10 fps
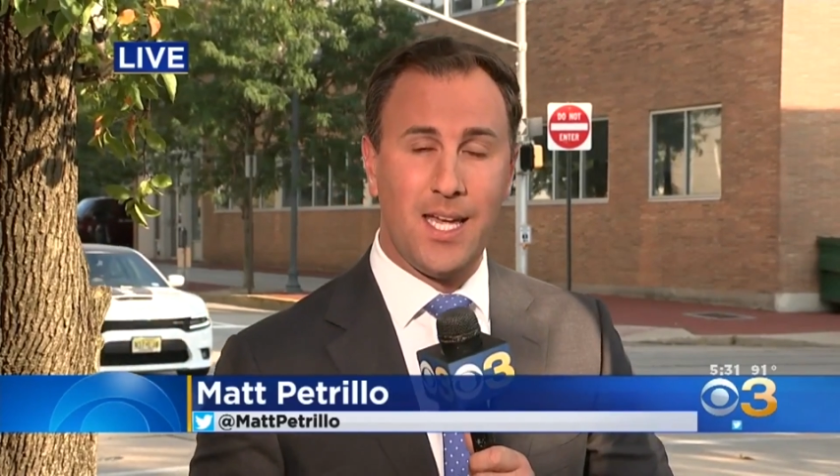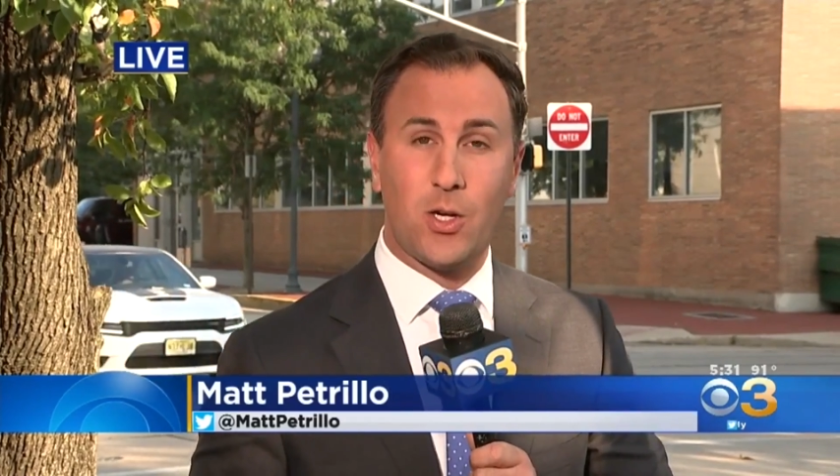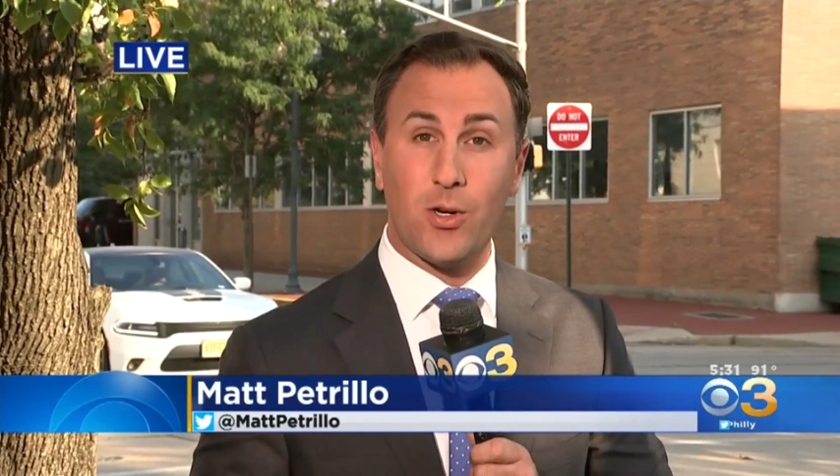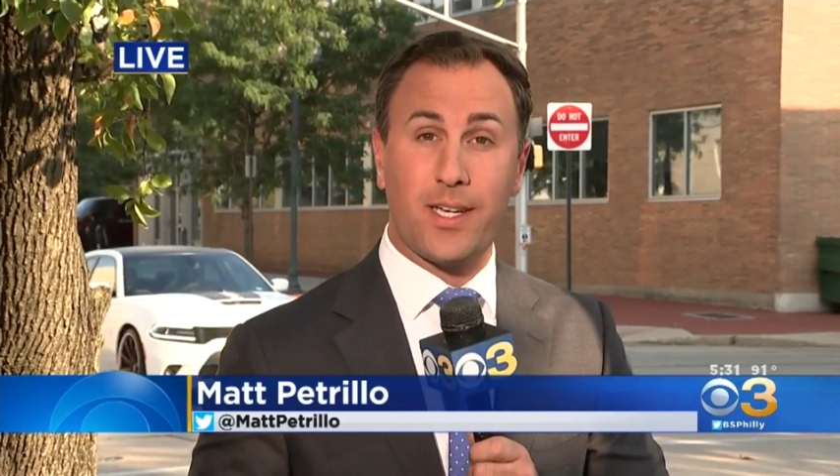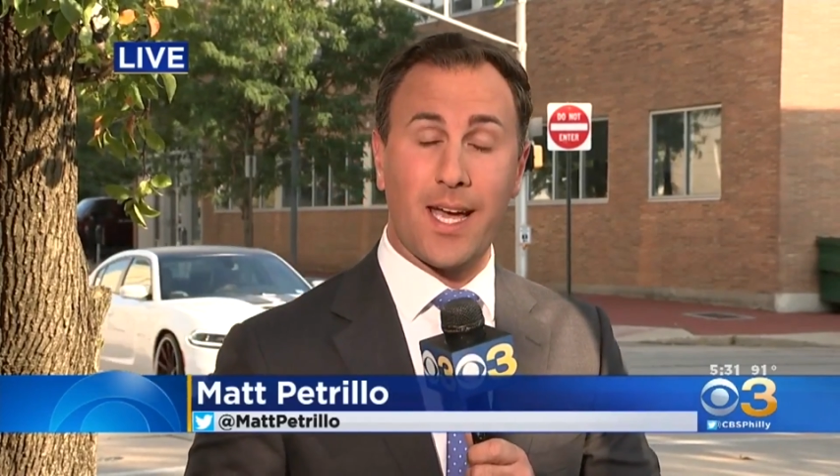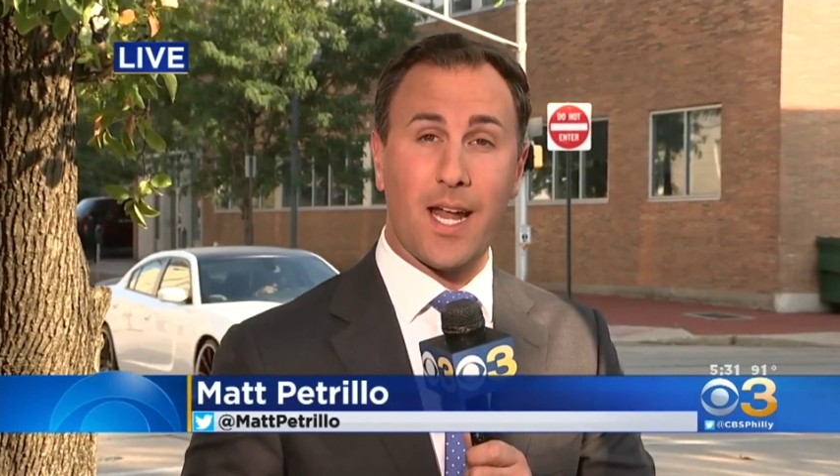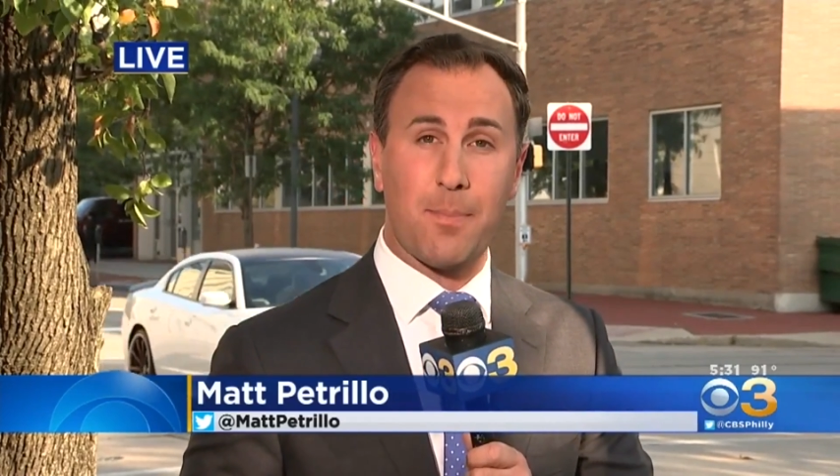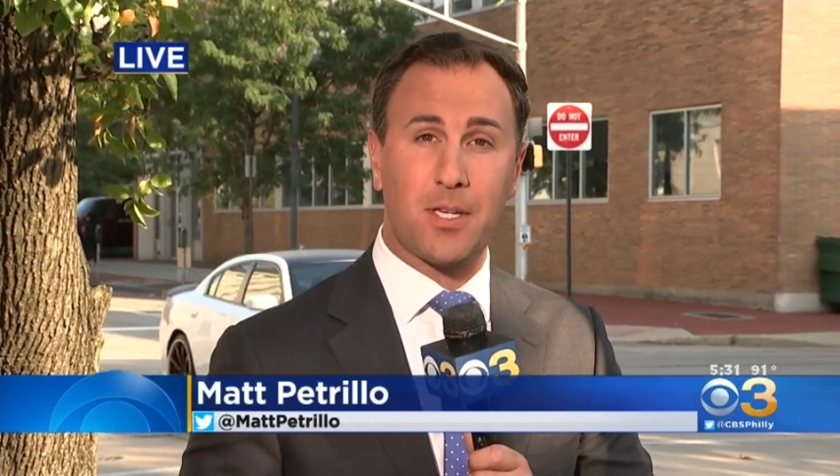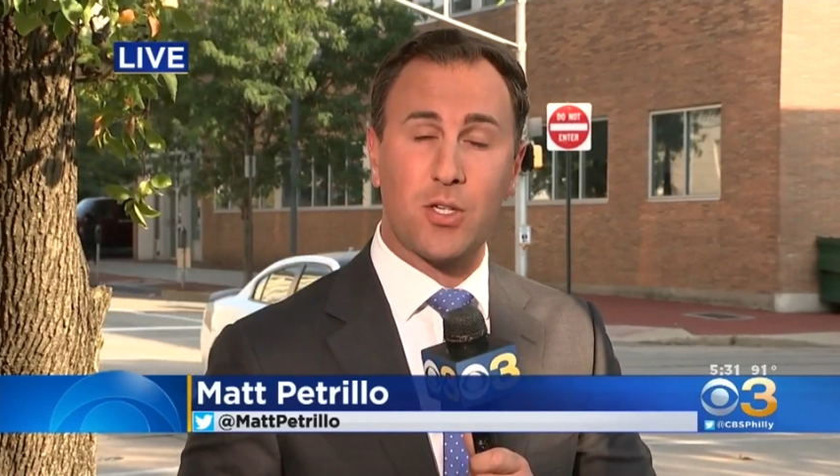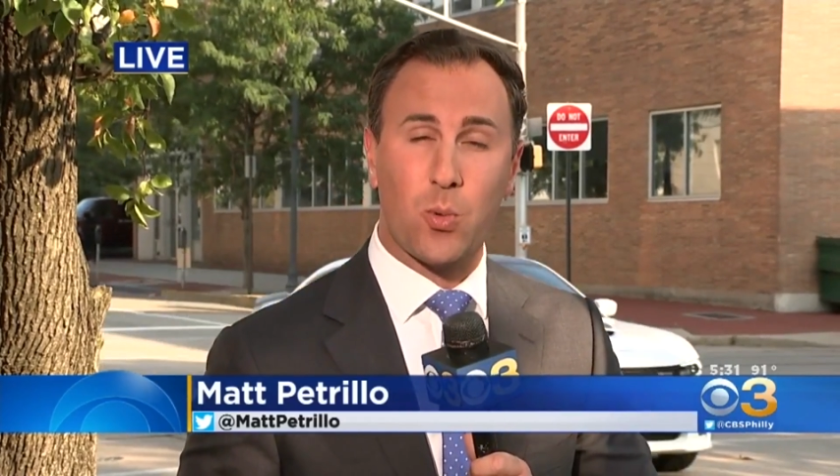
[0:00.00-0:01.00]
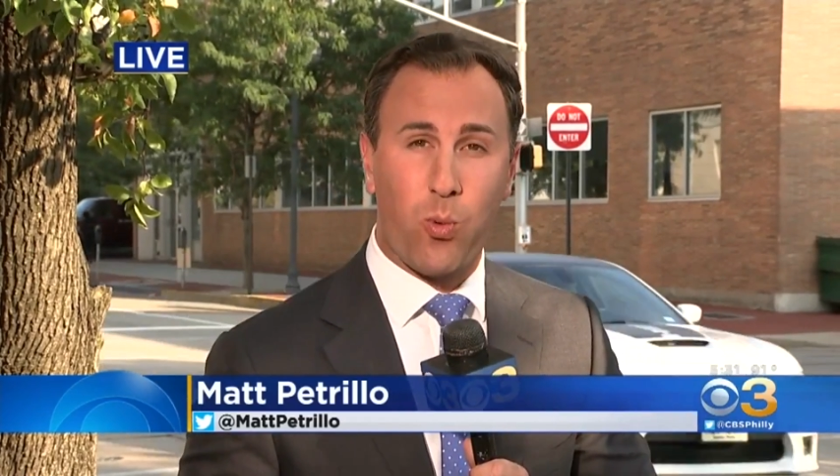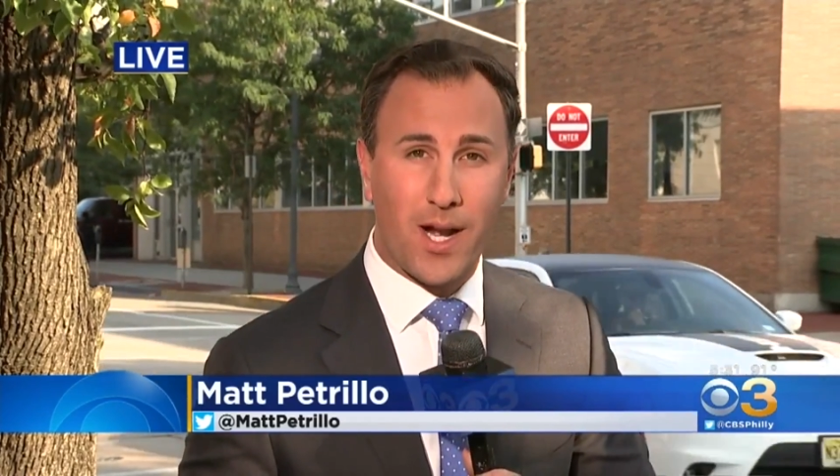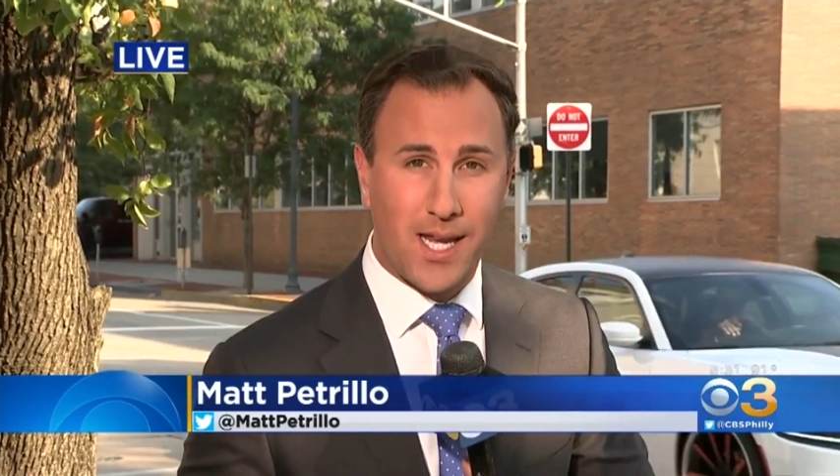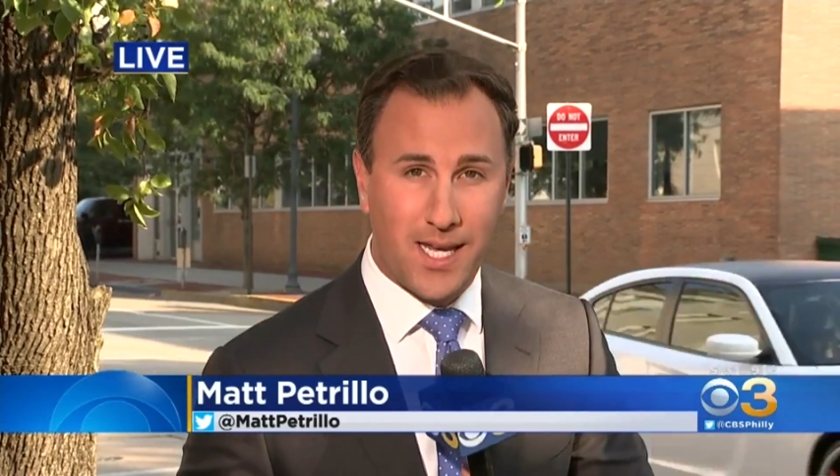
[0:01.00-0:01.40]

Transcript: He could get up to 20